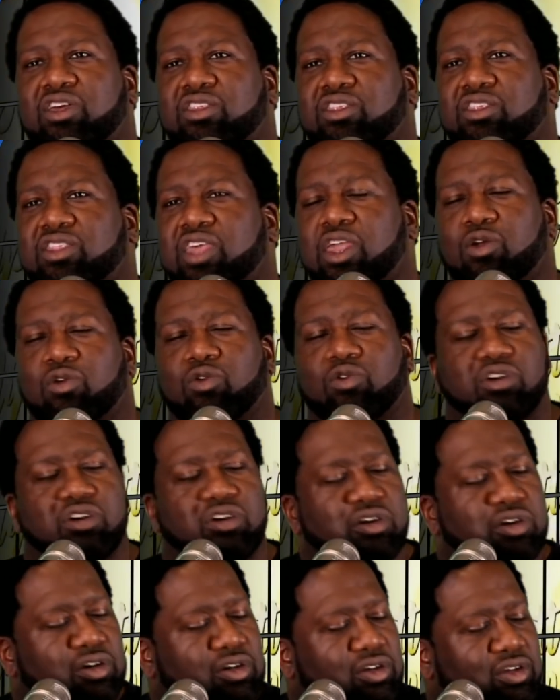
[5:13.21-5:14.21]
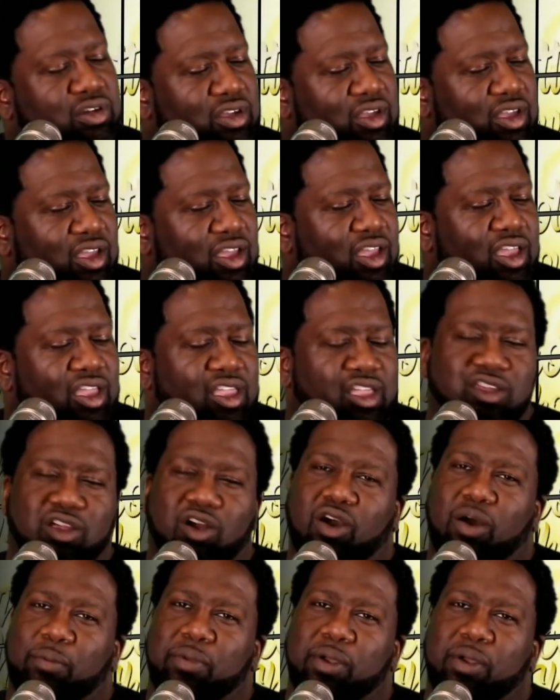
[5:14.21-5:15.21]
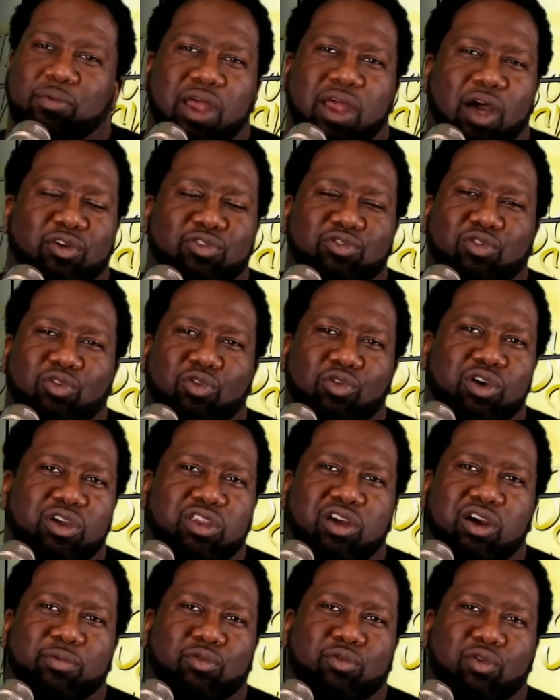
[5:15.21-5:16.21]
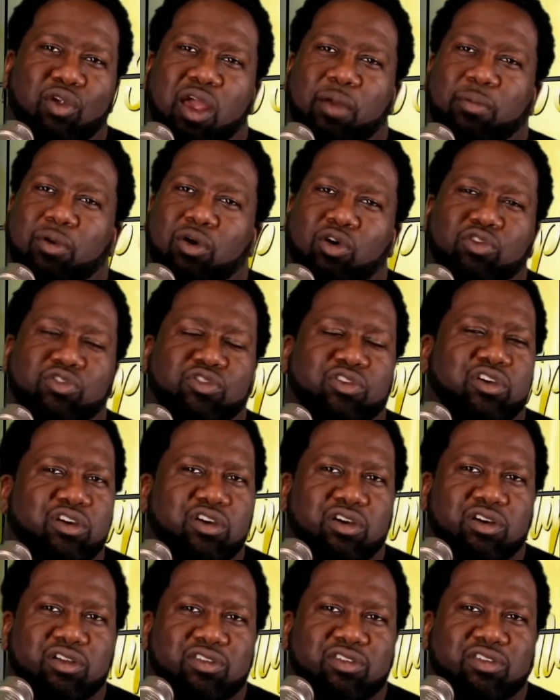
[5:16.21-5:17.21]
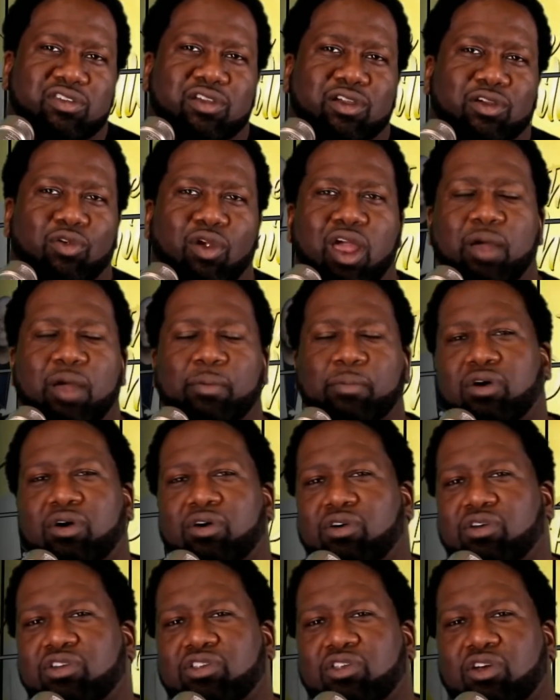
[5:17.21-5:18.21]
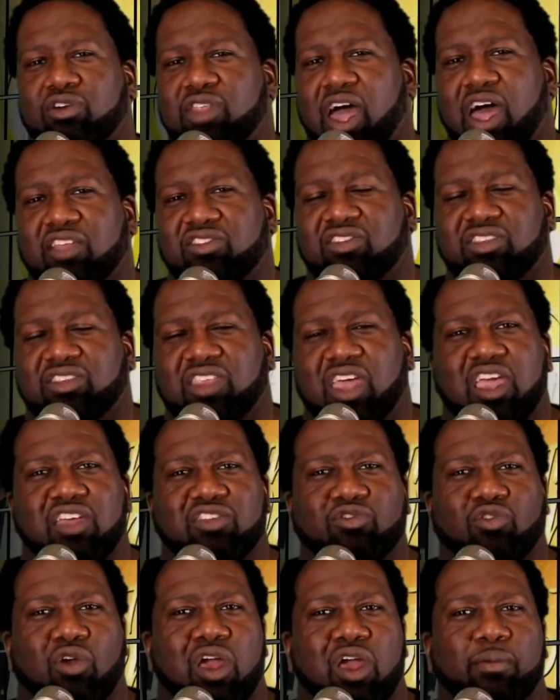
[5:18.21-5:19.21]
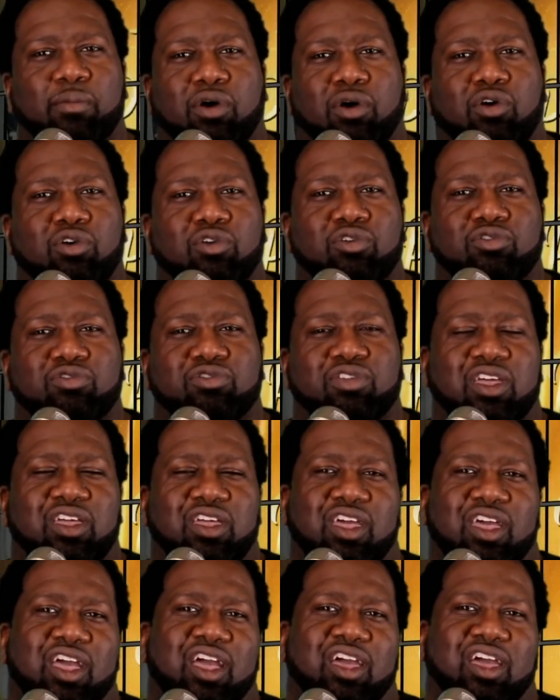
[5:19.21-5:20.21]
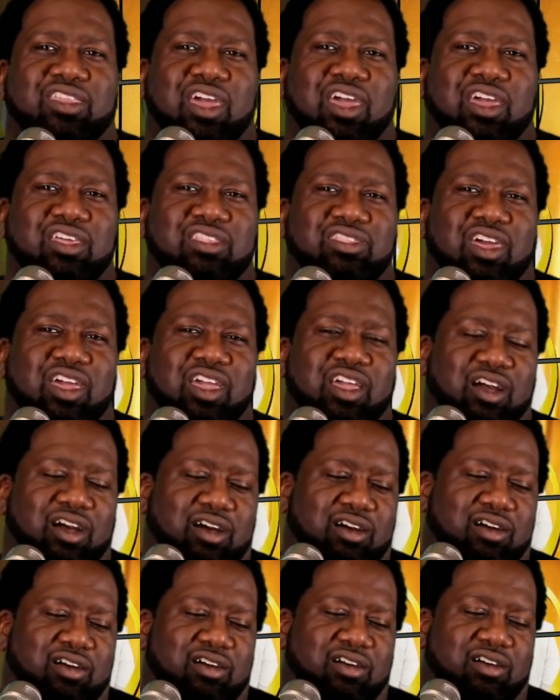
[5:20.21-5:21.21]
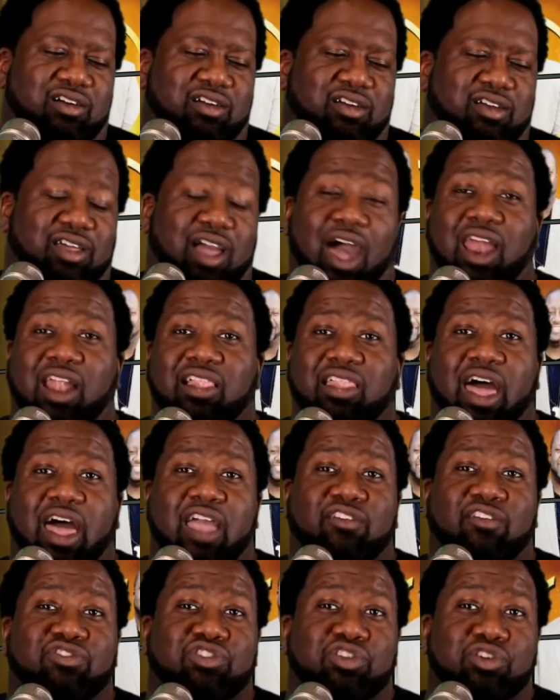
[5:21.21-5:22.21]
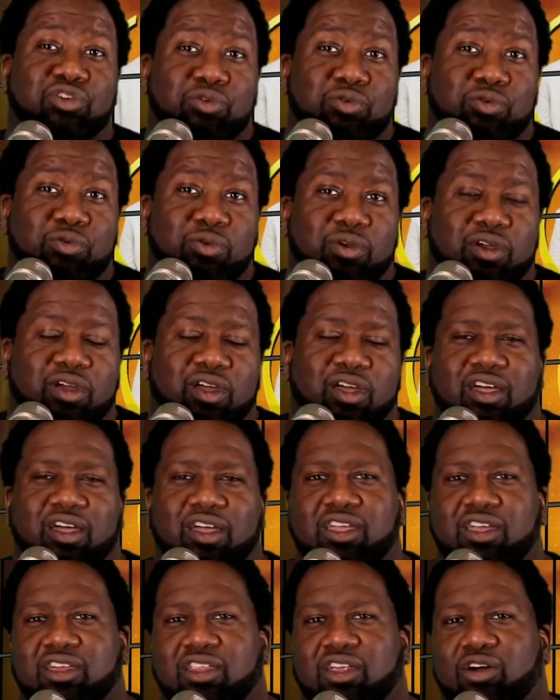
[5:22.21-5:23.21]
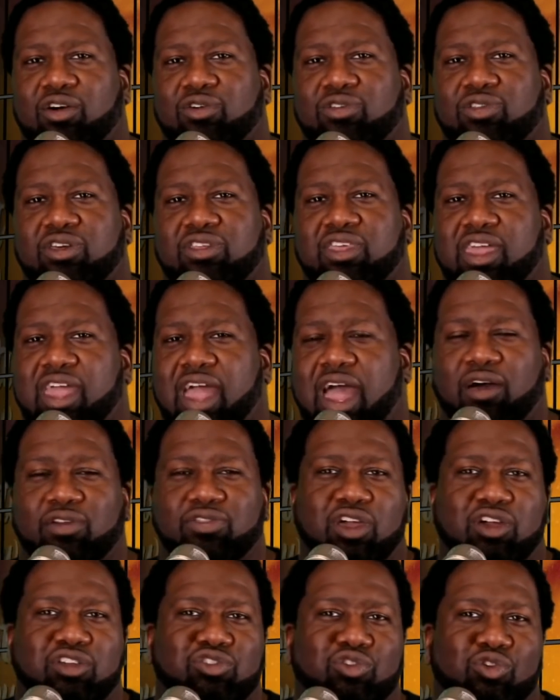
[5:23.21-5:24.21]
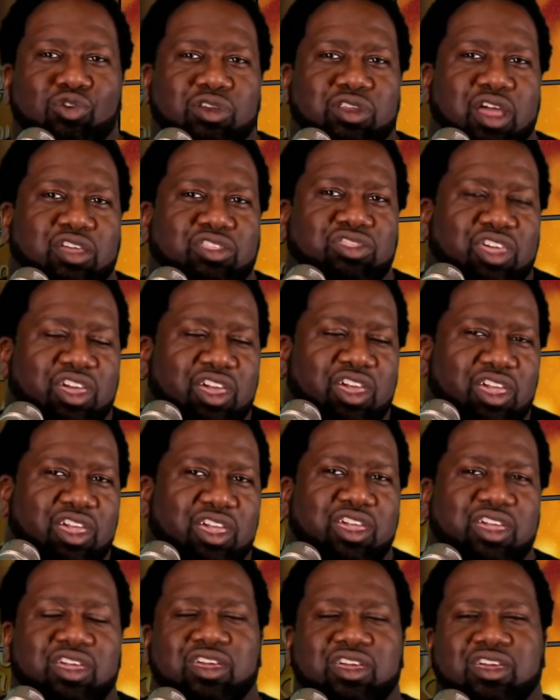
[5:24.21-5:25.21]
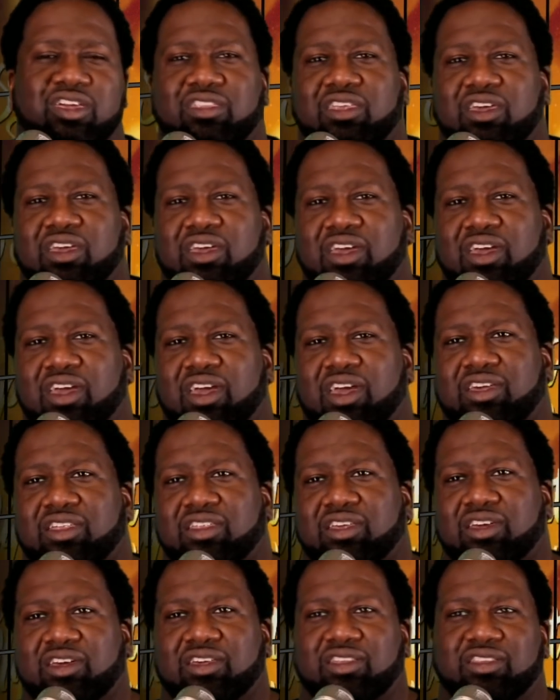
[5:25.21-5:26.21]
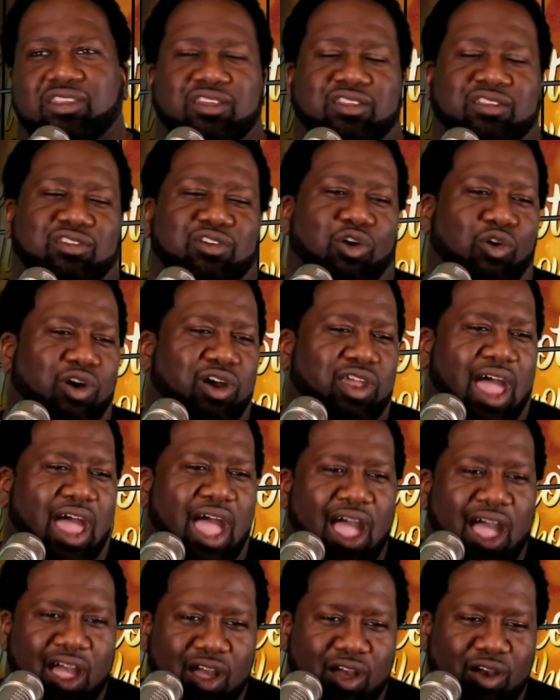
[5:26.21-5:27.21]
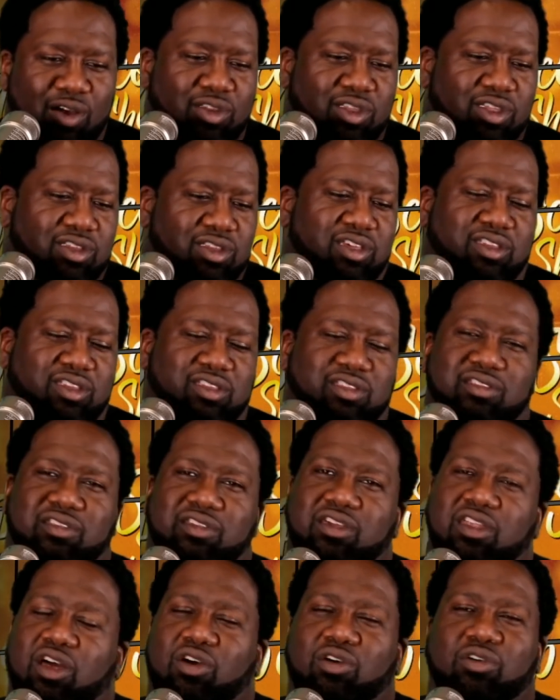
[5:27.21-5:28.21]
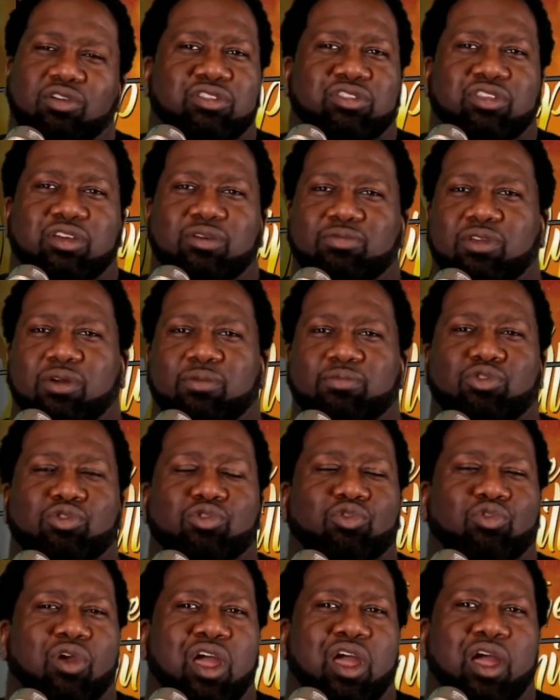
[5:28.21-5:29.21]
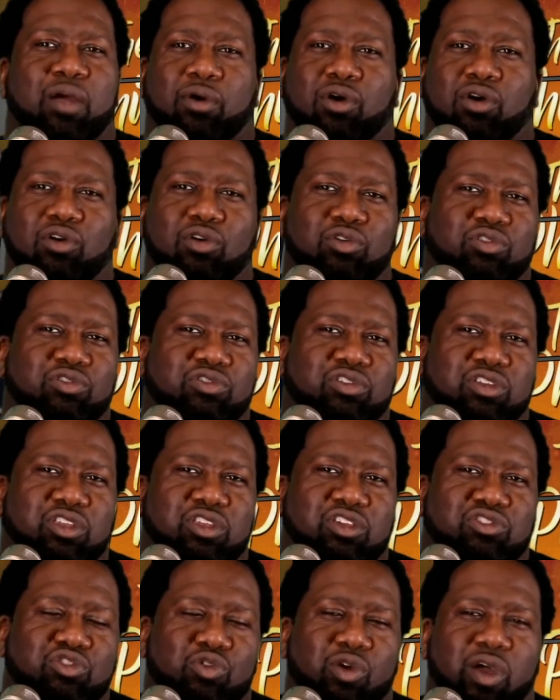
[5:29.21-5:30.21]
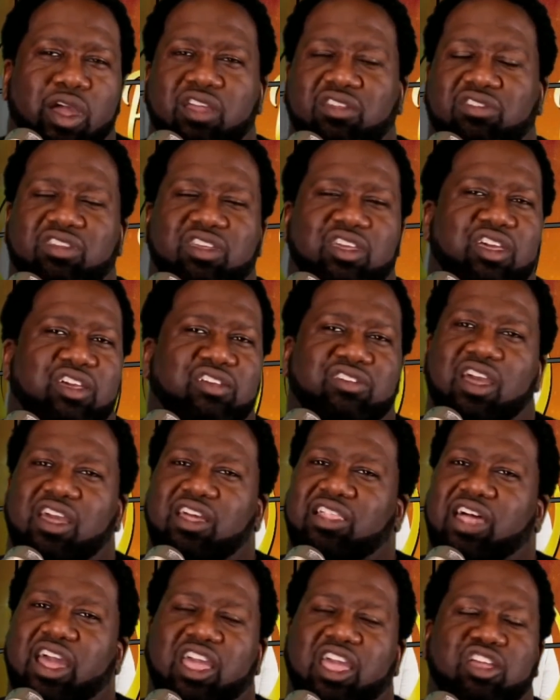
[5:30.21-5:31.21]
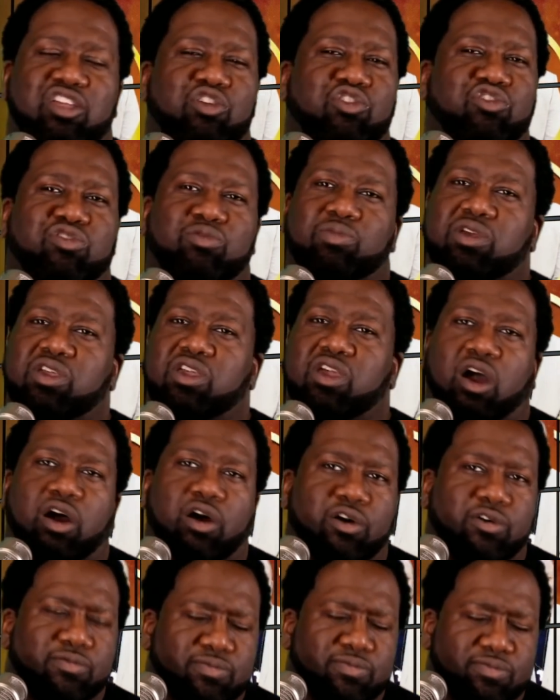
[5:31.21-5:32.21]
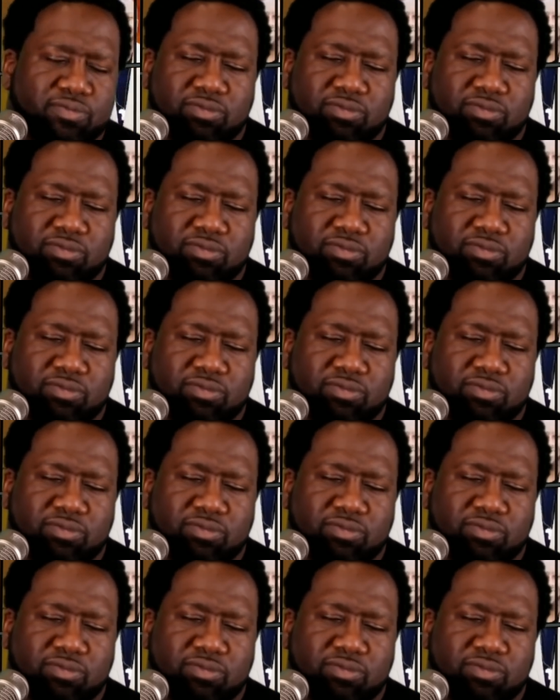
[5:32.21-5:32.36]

and they don't cook. You know, I mean when I was growing up, grandmas cooked. Grandma, you know, now today's grandmas, they they they uh got a life too. You know, they they out there doing their thing and and and, and going out and, and you know, them them new grandmas and these new aunties, they ain't like it used to be, y'all.